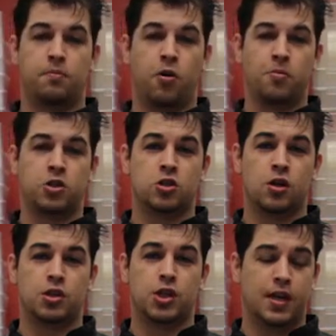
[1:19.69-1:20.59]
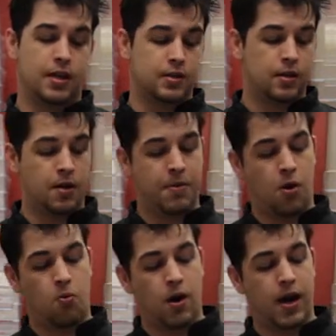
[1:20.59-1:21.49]
Parmesan cheese,
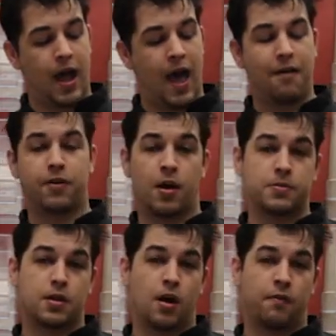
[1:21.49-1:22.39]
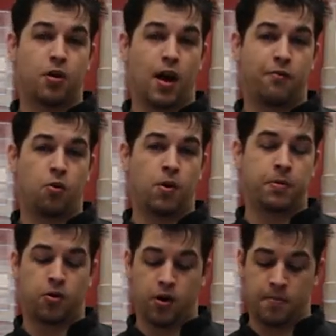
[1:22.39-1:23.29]
about 1.5 cups of your heavy
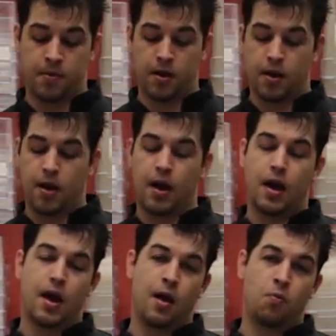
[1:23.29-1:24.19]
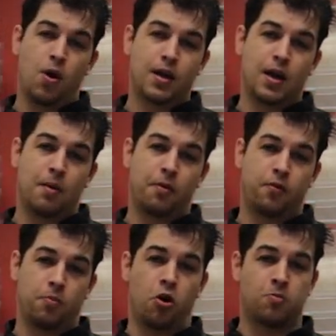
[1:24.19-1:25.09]
whipping cream, and 1 cup of
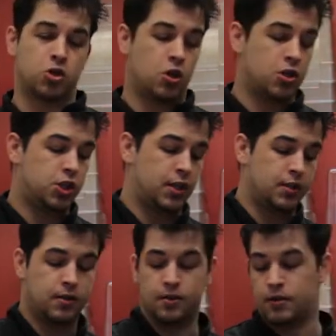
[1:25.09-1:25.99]
your Parmesan cheese,